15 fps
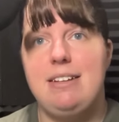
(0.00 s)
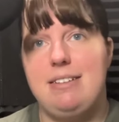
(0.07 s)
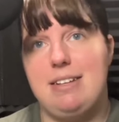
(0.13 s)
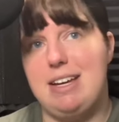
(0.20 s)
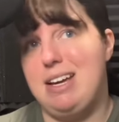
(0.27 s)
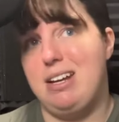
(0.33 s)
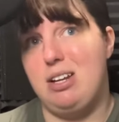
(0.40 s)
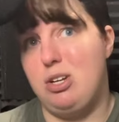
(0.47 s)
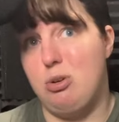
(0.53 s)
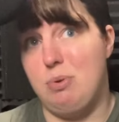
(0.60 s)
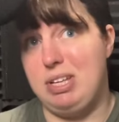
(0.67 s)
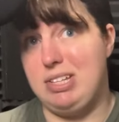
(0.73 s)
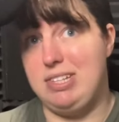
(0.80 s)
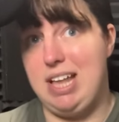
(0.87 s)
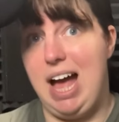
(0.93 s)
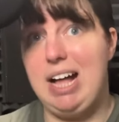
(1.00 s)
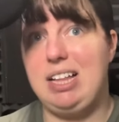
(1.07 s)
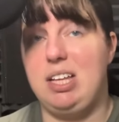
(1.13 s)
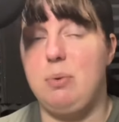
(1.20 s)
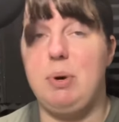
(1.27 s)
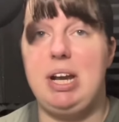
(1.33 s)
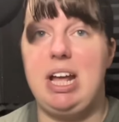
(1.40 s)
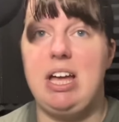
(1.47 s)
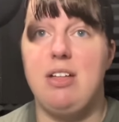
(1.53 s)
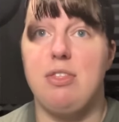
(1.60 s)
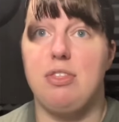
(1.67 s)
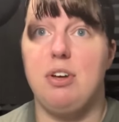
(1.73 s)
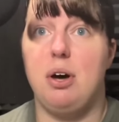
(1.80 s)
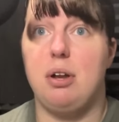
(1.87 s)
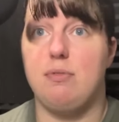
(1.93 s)
Diana knew exactly what Anne
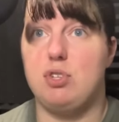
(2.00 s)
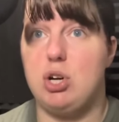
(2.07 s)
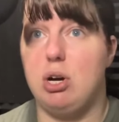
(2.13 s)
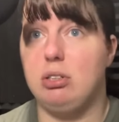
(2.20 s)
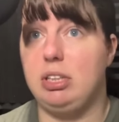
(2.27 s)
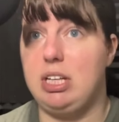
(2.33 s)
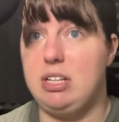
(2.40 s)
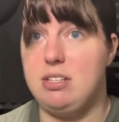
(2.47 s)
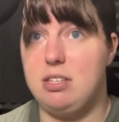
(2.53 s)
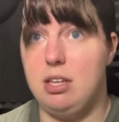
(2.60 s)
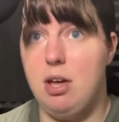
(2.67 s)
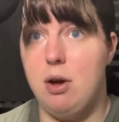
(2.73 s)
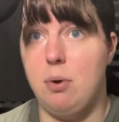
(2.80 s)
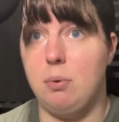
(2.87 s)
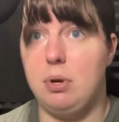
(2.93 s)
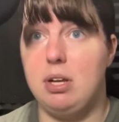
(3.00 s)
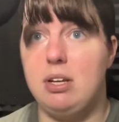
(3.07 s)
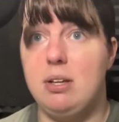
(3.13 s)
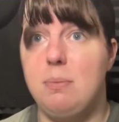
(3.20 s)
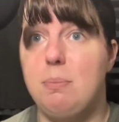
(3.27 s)
thought of Charlie Sloane,